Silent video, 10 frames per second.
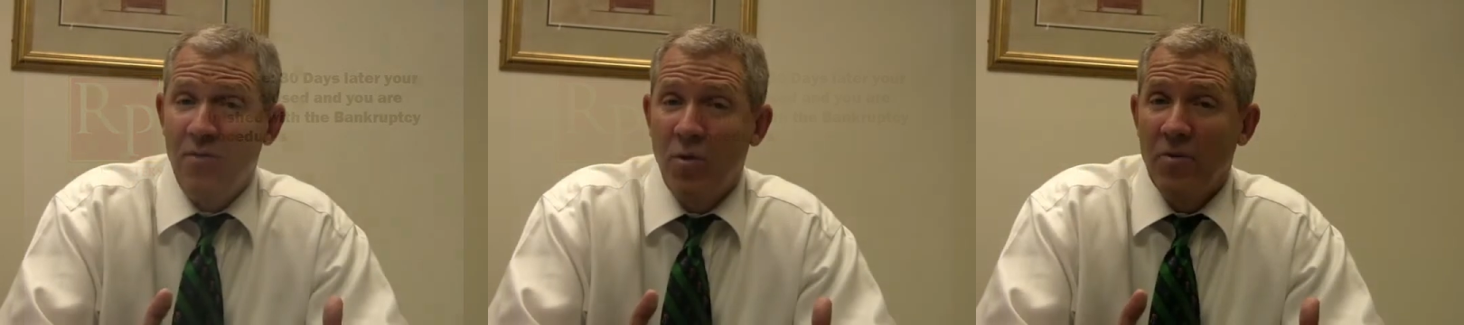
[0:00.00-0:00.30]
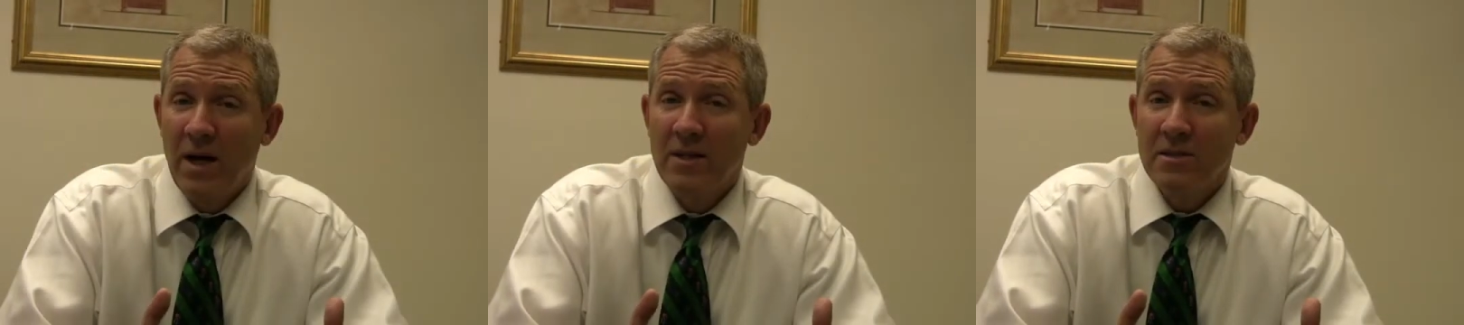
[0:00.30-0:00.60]
4
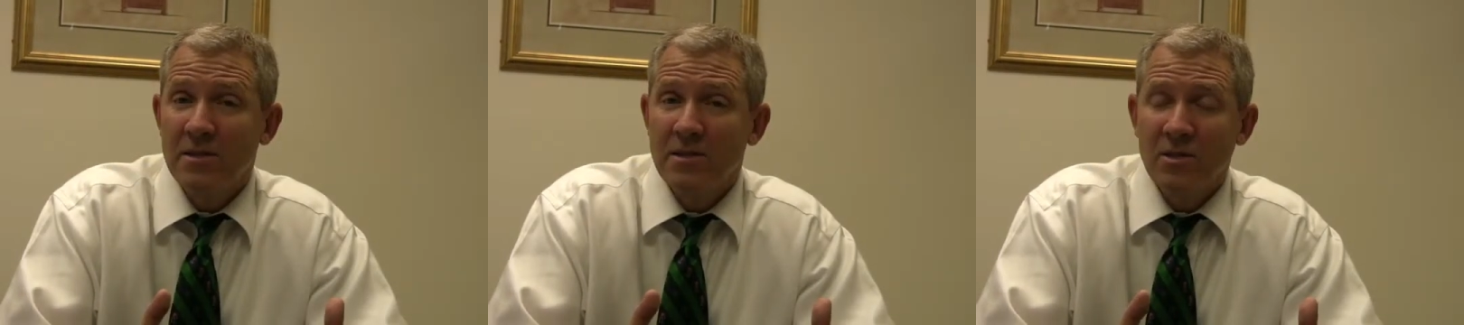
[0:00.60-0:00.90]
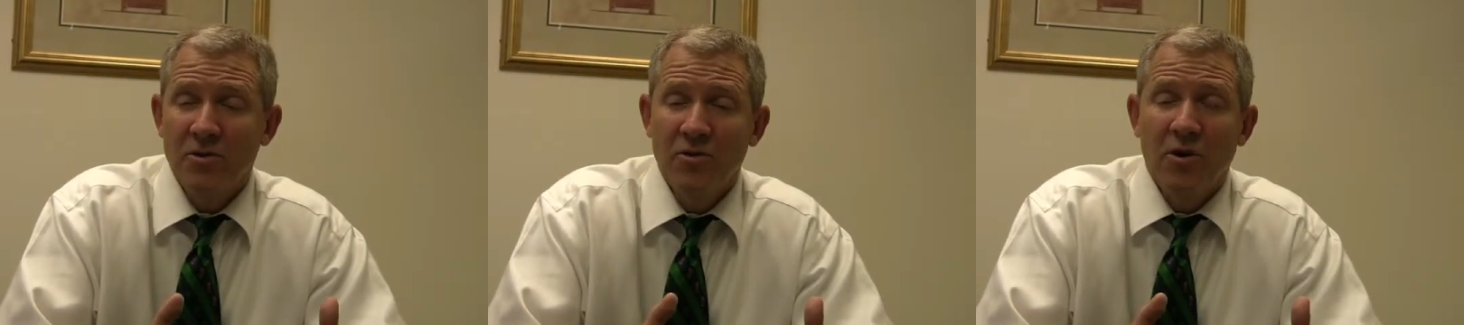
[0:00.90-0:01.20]
months. So
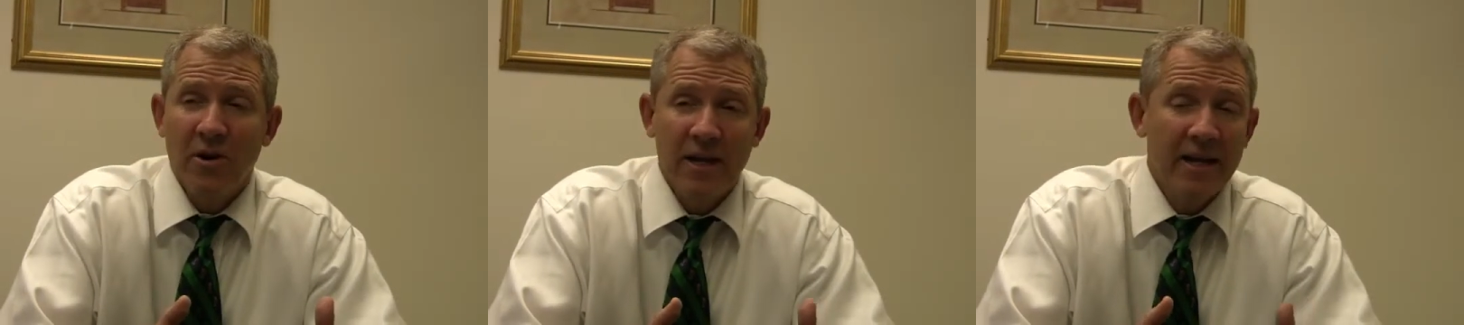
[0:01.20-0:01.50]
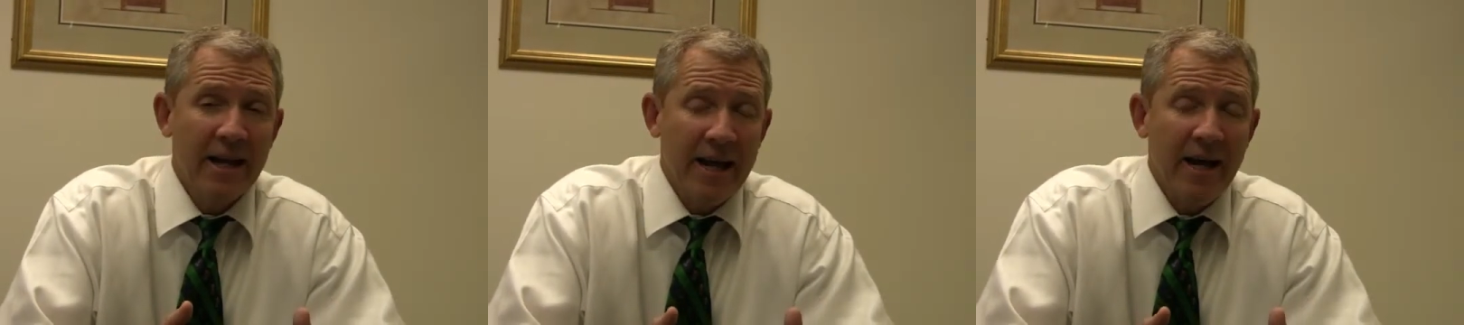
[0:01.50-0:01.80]
you are in
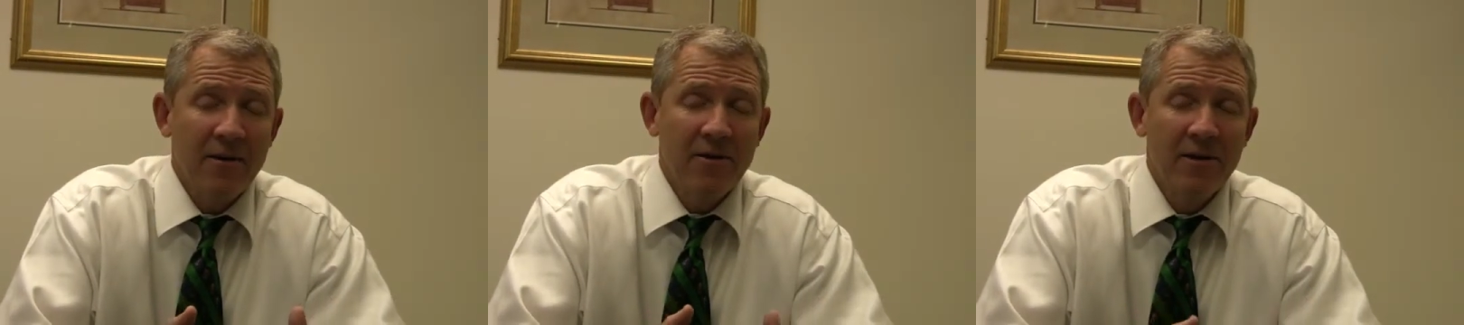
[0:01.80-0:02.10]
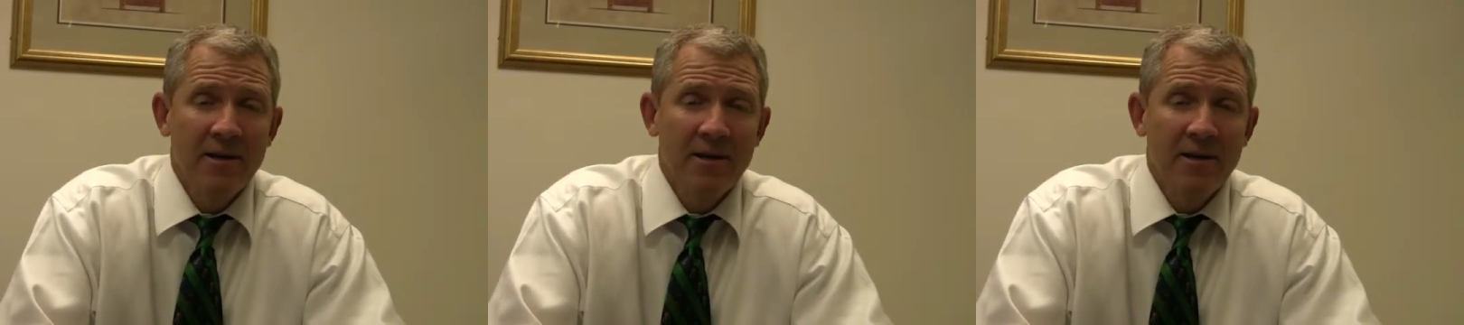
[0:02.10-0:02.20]
and out